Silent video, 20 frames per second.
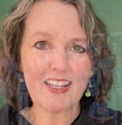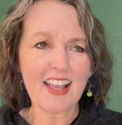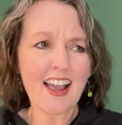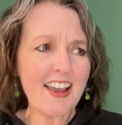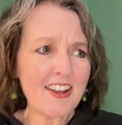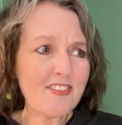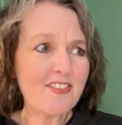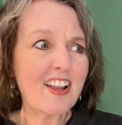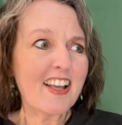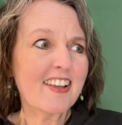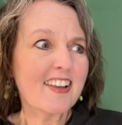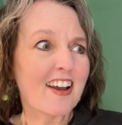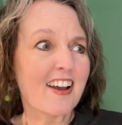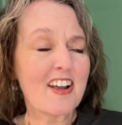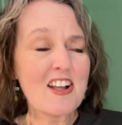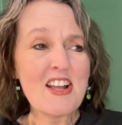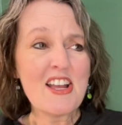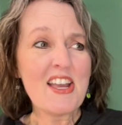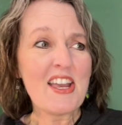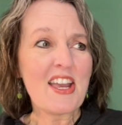kind of like an
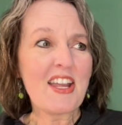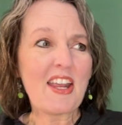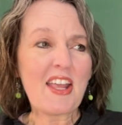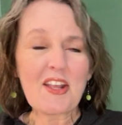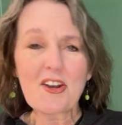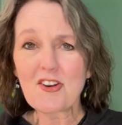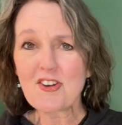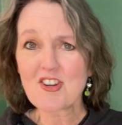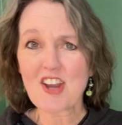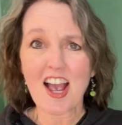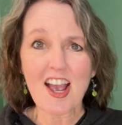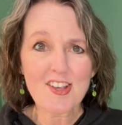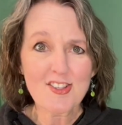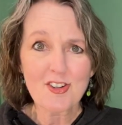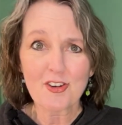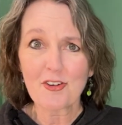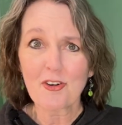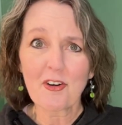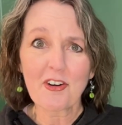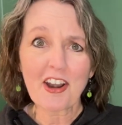energizer
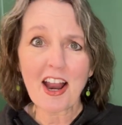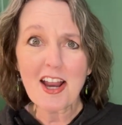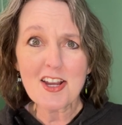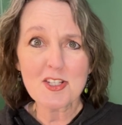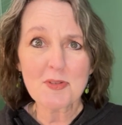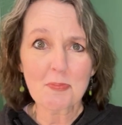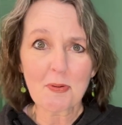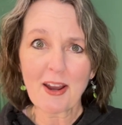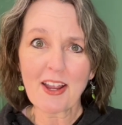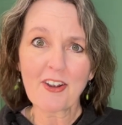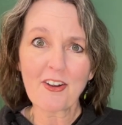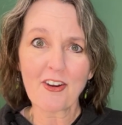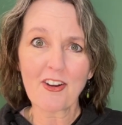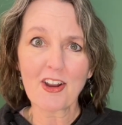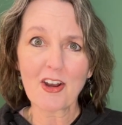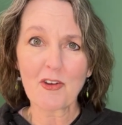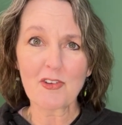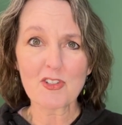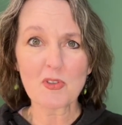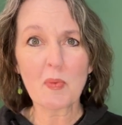or an icebreaker,
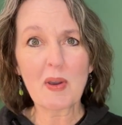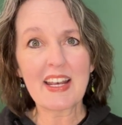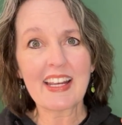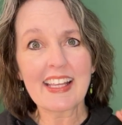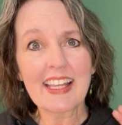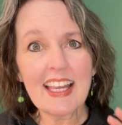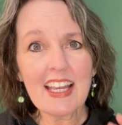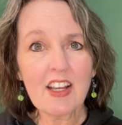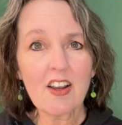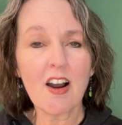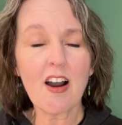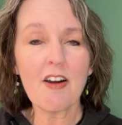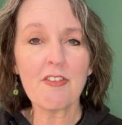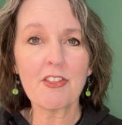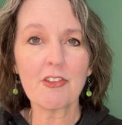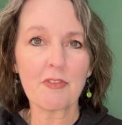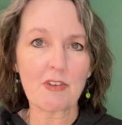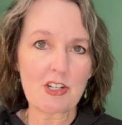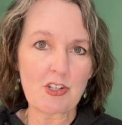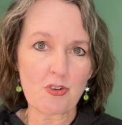as a way to kick
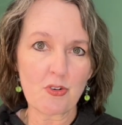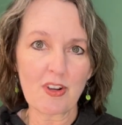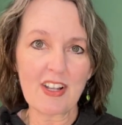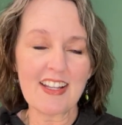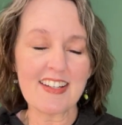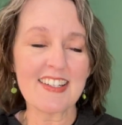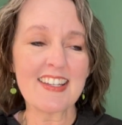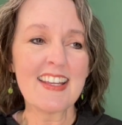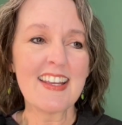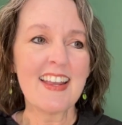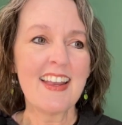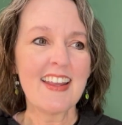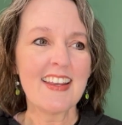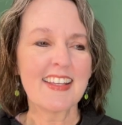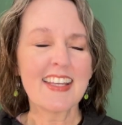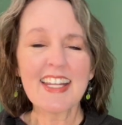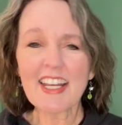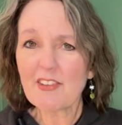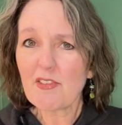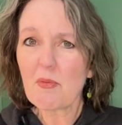off the retreat,
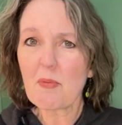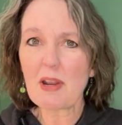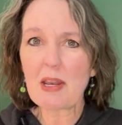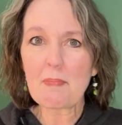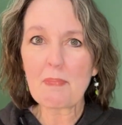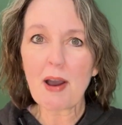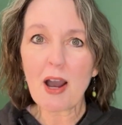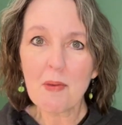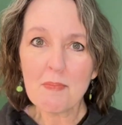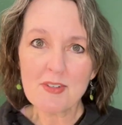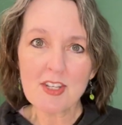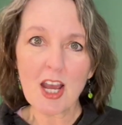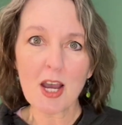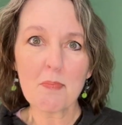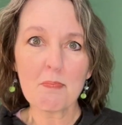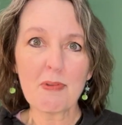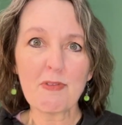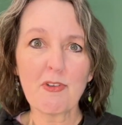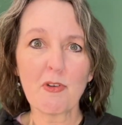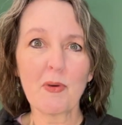to get everybody pumped
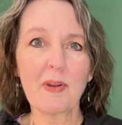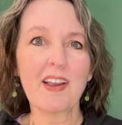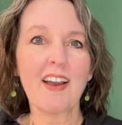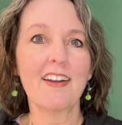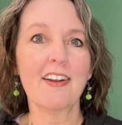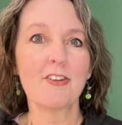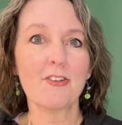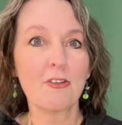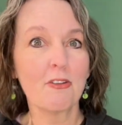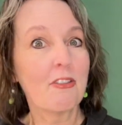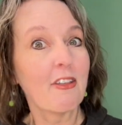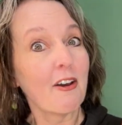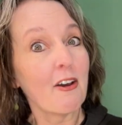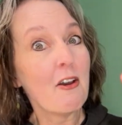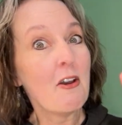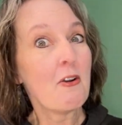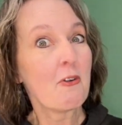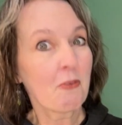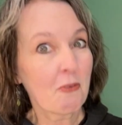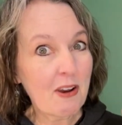up before we got into the
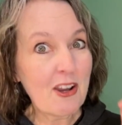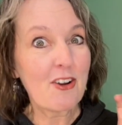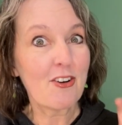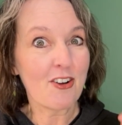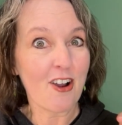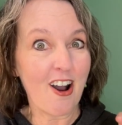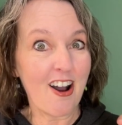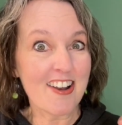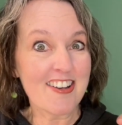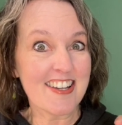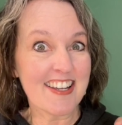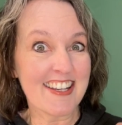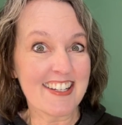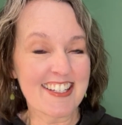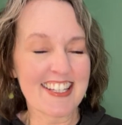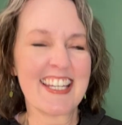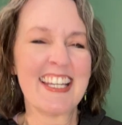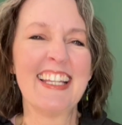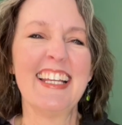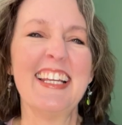real
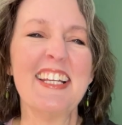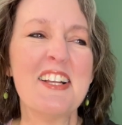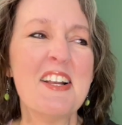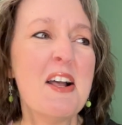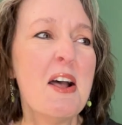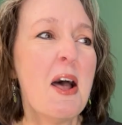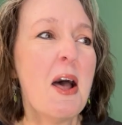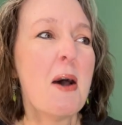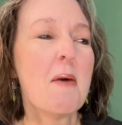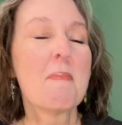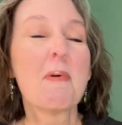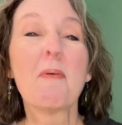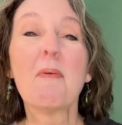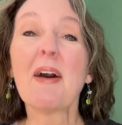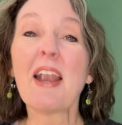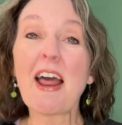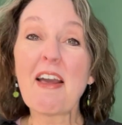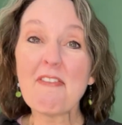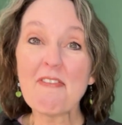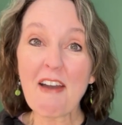content. But
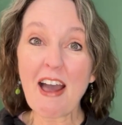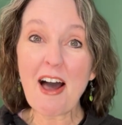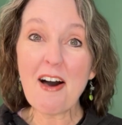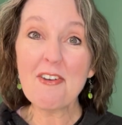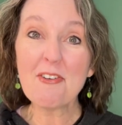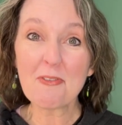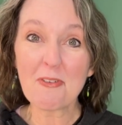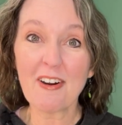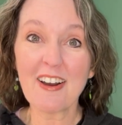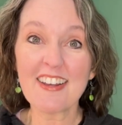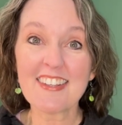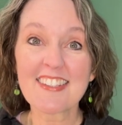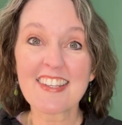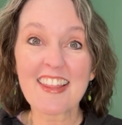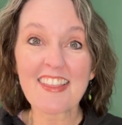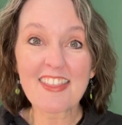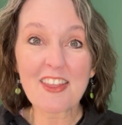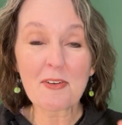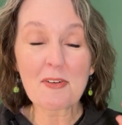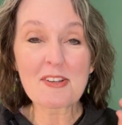what I found was
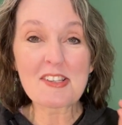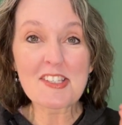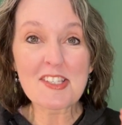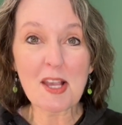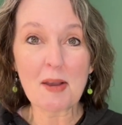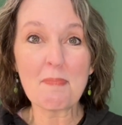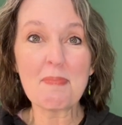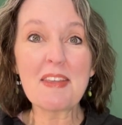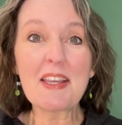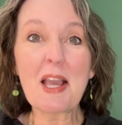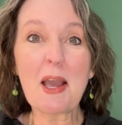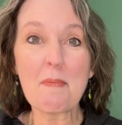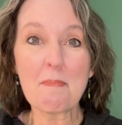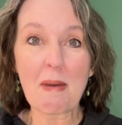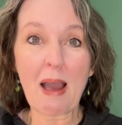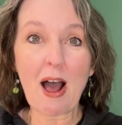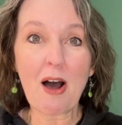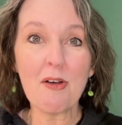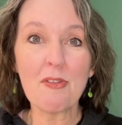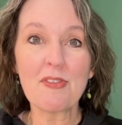there was something
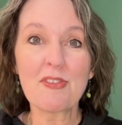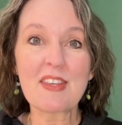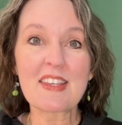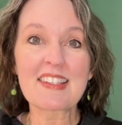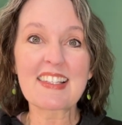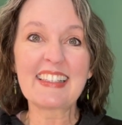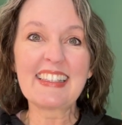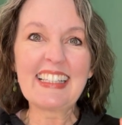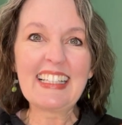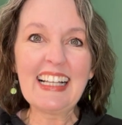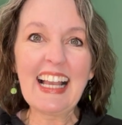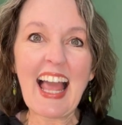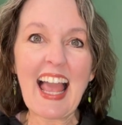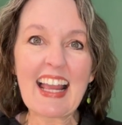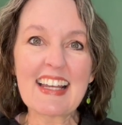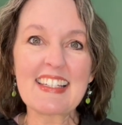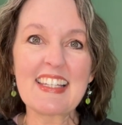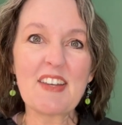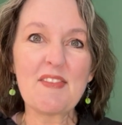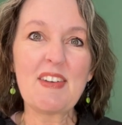about this little
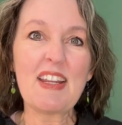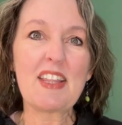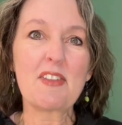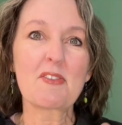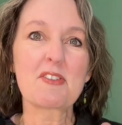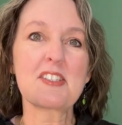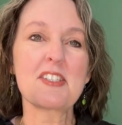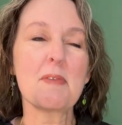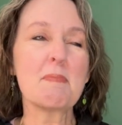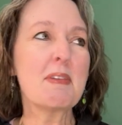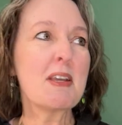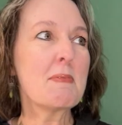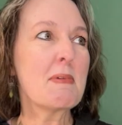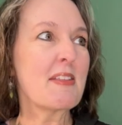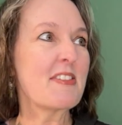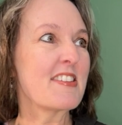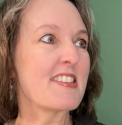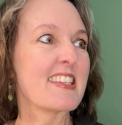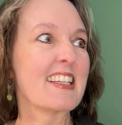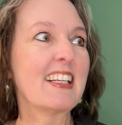activity, there was something
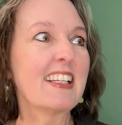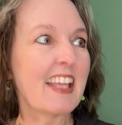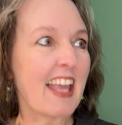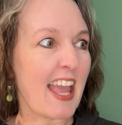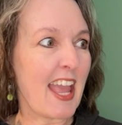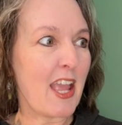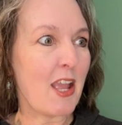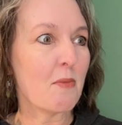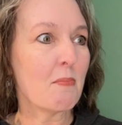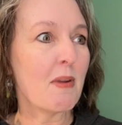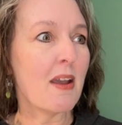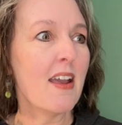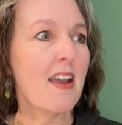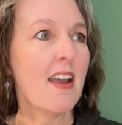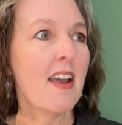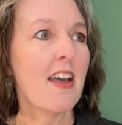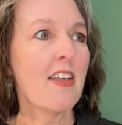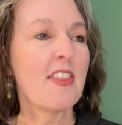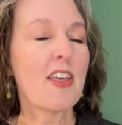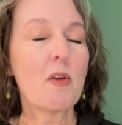about this little game
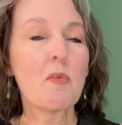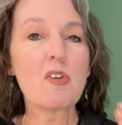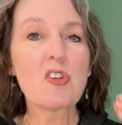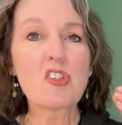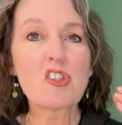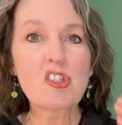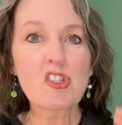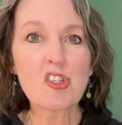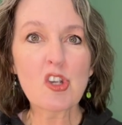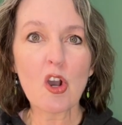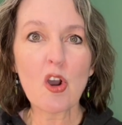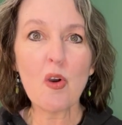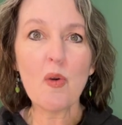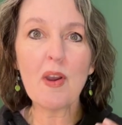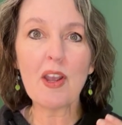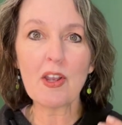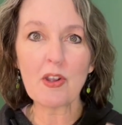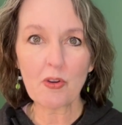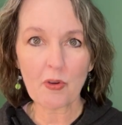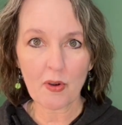that was
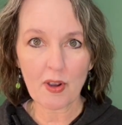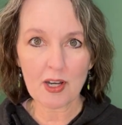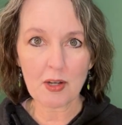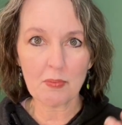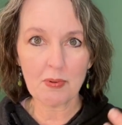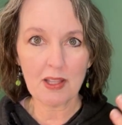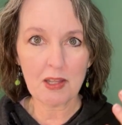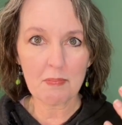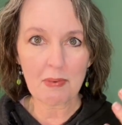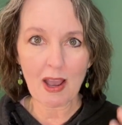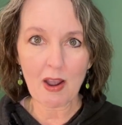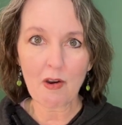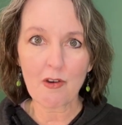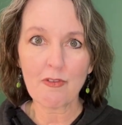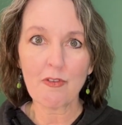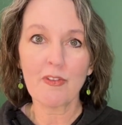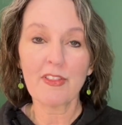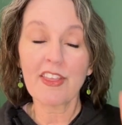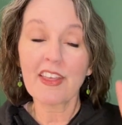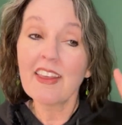so incredibly
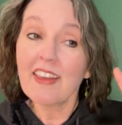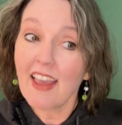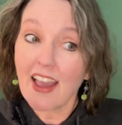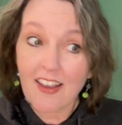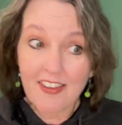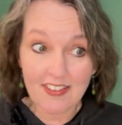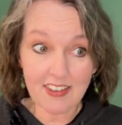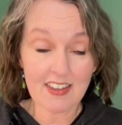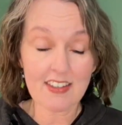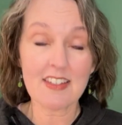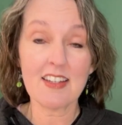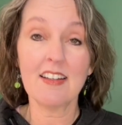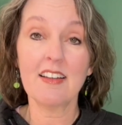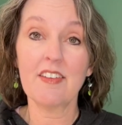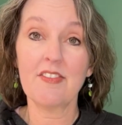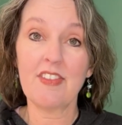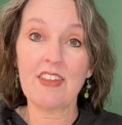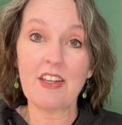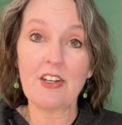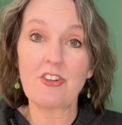powerful that yes, it did
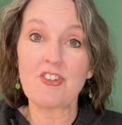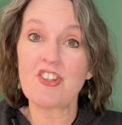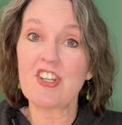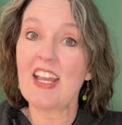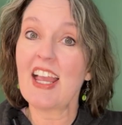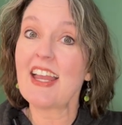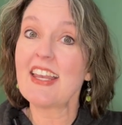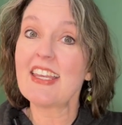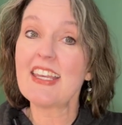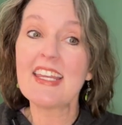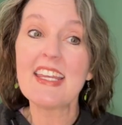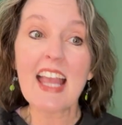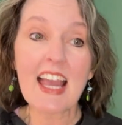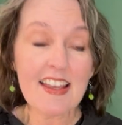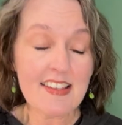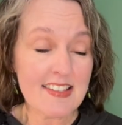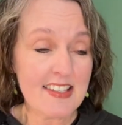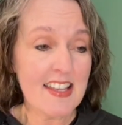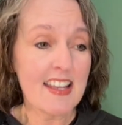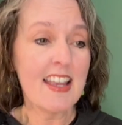lift the energy, and
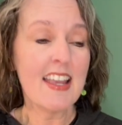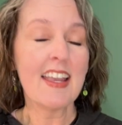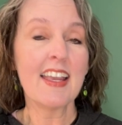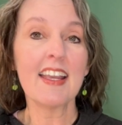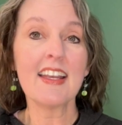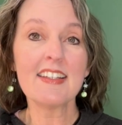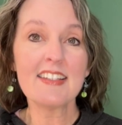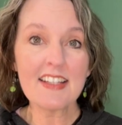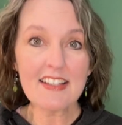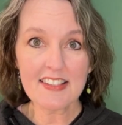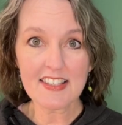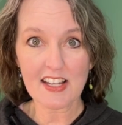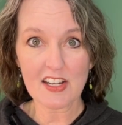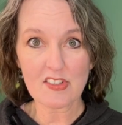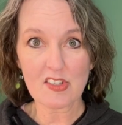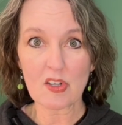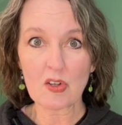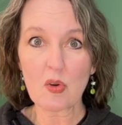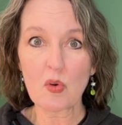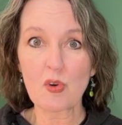yes, it did set
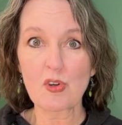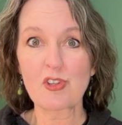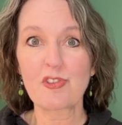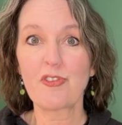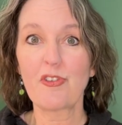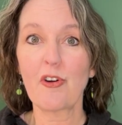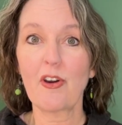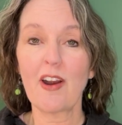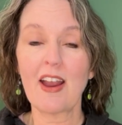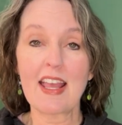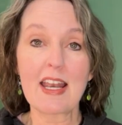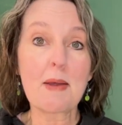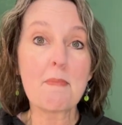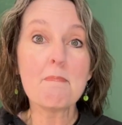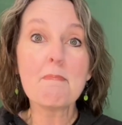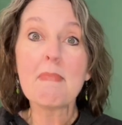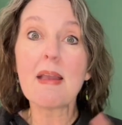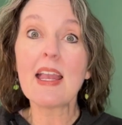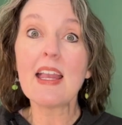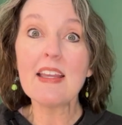us on course for an
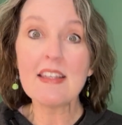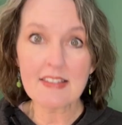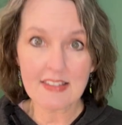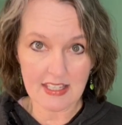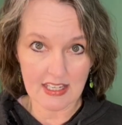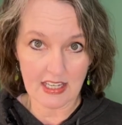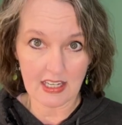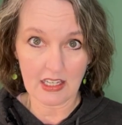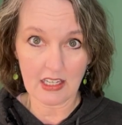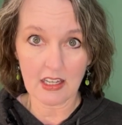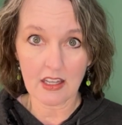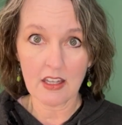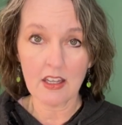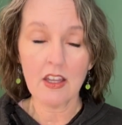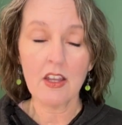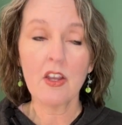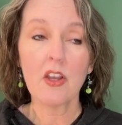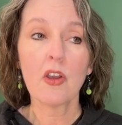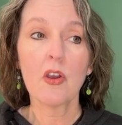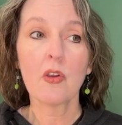amazing
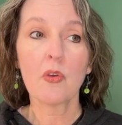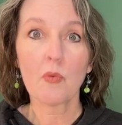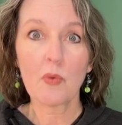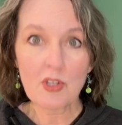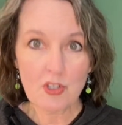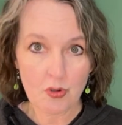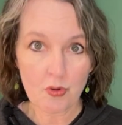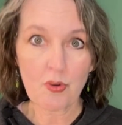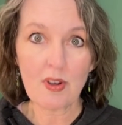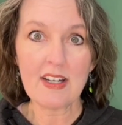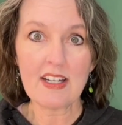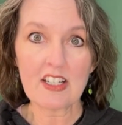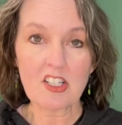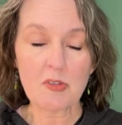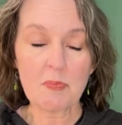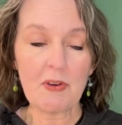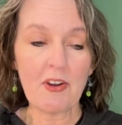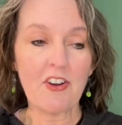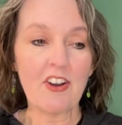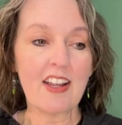retreat
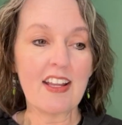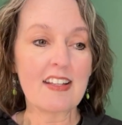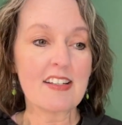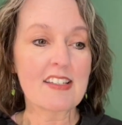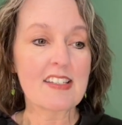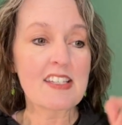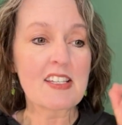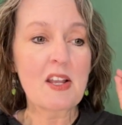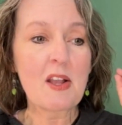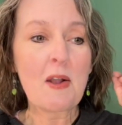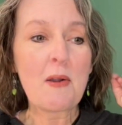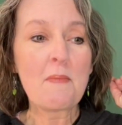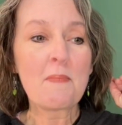experience,